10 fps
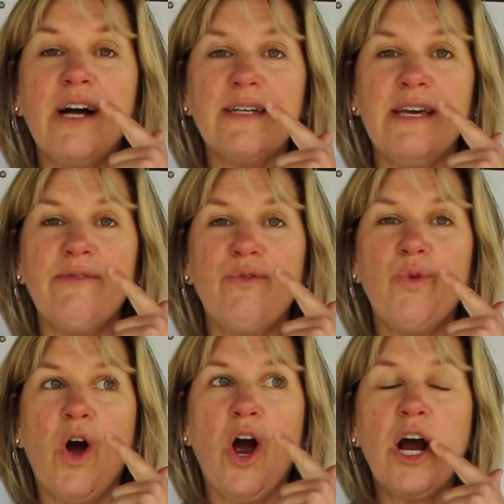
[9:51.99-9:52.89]

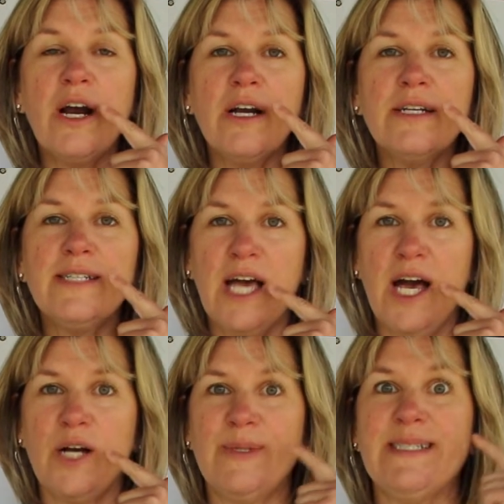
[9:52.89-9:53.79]
if our
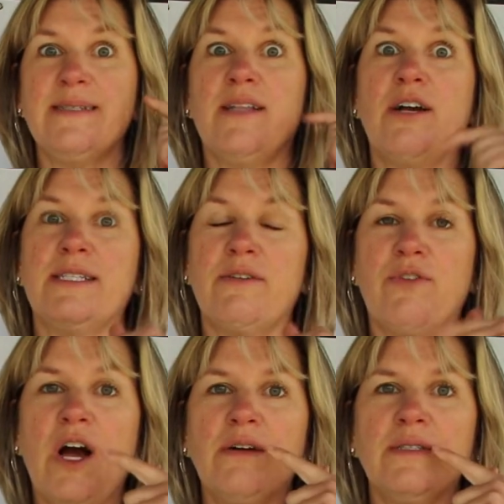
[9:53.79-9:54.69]
tongue was as long as a
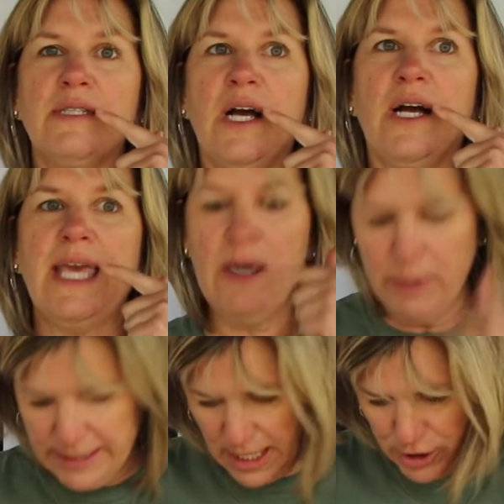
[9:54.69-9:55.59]
frog's tongue, it
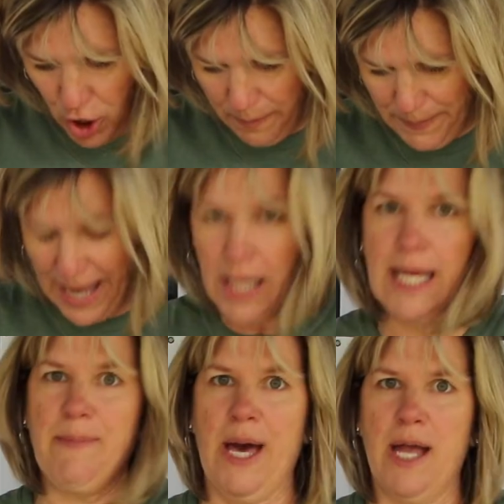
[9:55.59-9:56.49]
would touch our
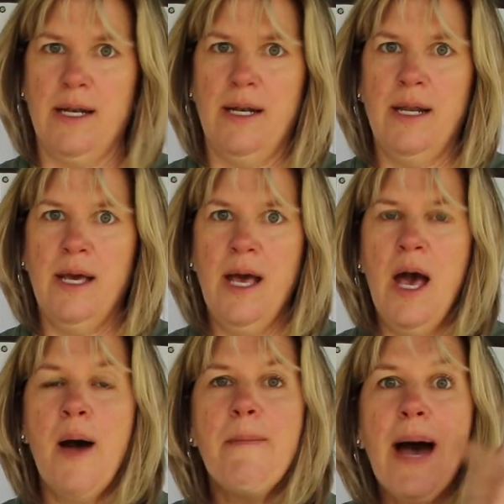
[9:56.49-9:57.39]
belly button.
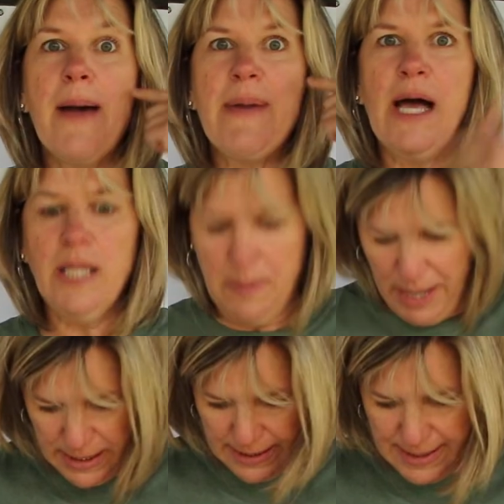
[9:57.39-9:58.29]
My belly
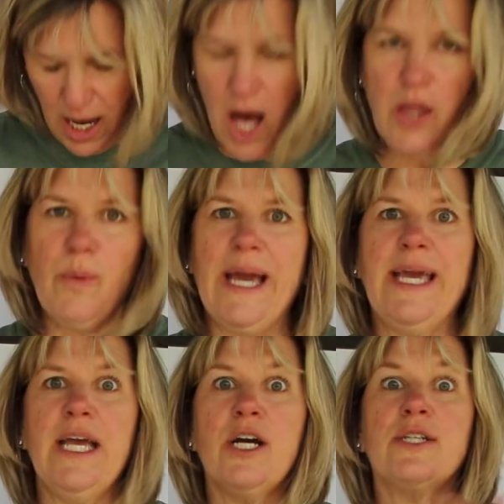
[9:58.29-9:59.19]
button is all the way
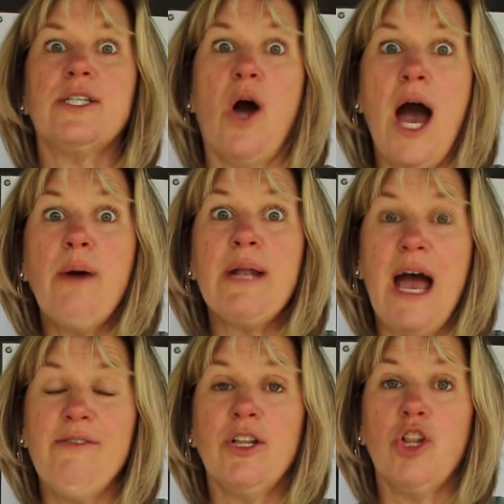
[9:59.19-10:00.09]
here, so I would
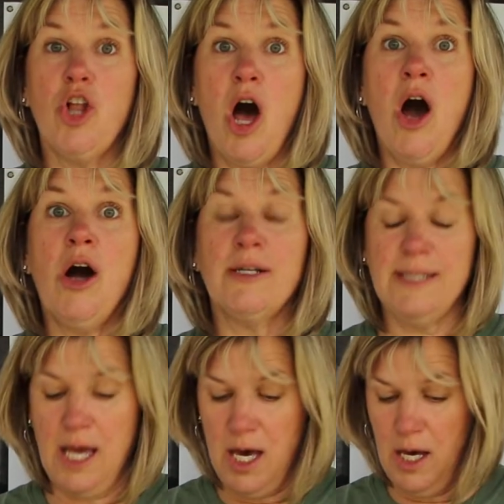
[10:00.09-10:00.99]
have a long
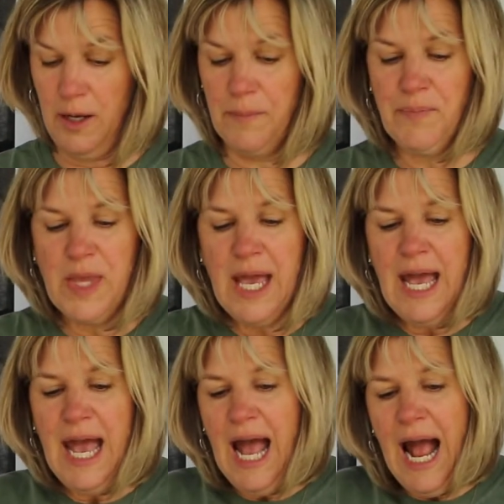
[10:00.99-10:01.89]
tongue.
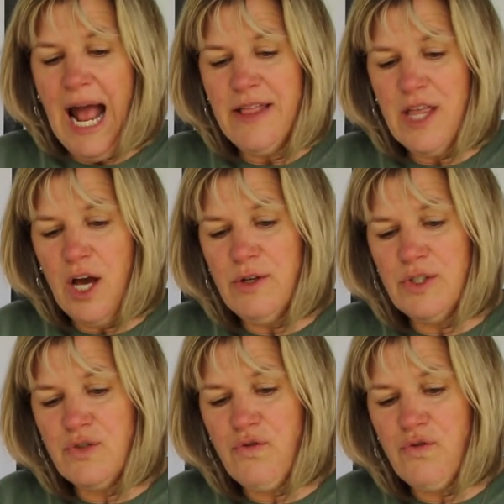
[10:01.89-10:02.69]
And those